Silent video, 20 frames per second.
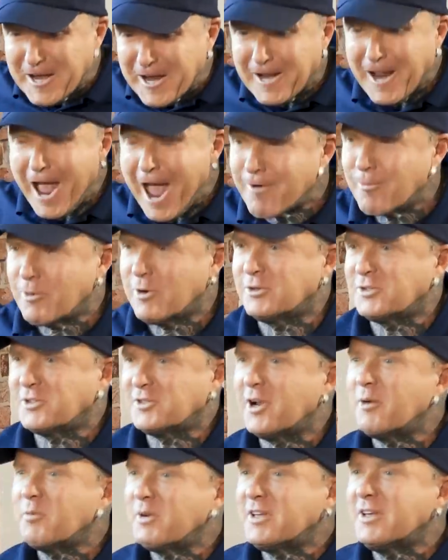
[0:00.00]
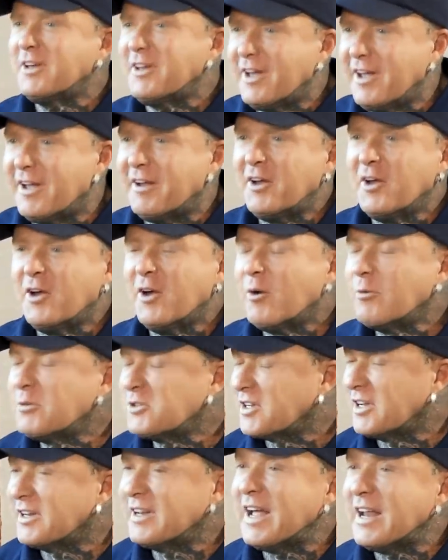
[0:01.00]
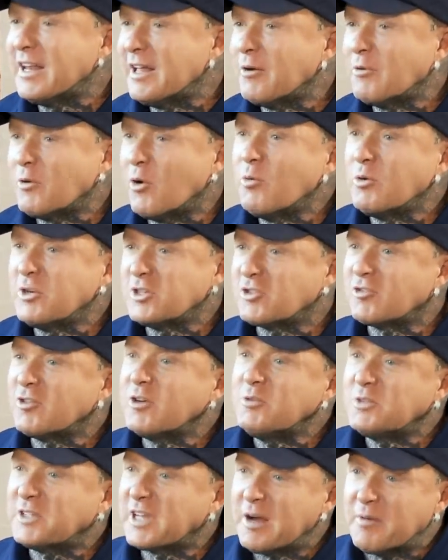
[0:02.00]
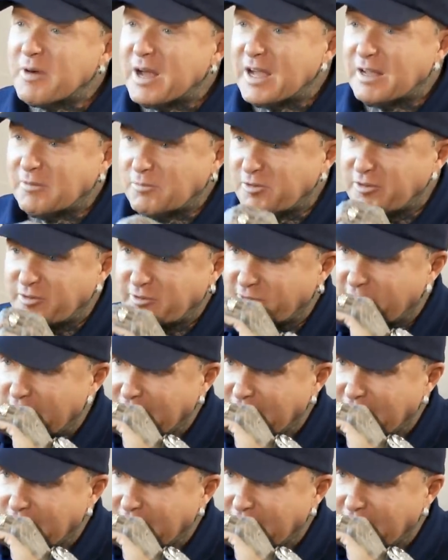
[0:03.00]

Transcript: kick that was. And I went, yeah. Also, now all the screws come out. We were in